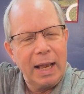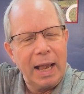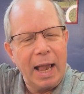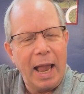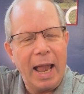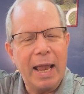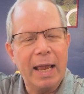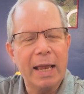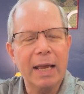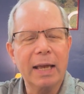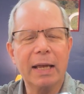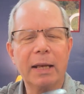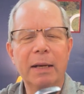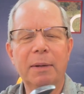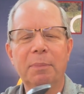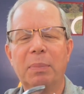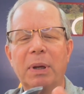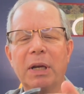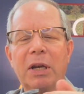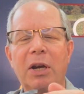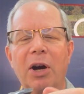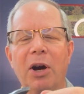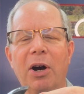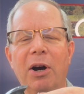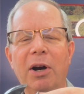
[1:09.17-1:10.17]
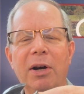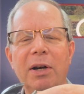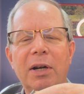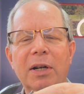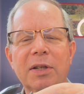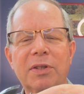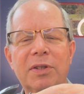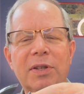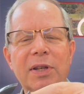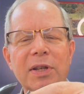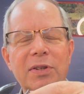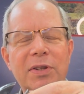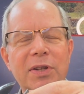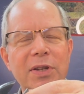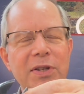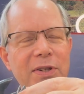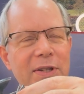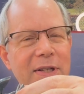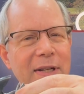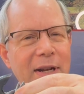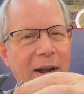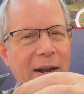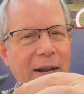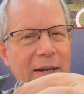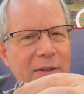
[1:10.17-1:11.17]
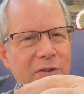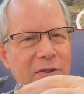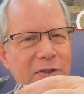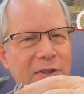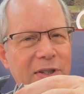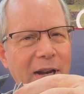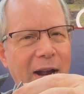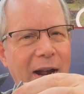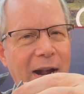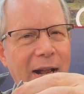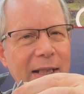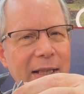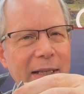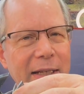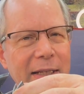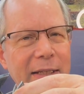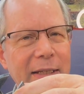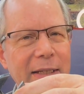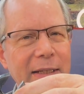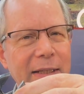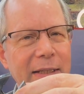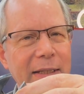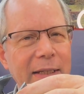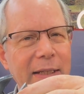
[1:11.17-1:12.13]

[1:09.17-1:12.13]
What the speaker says: And because this is not solid,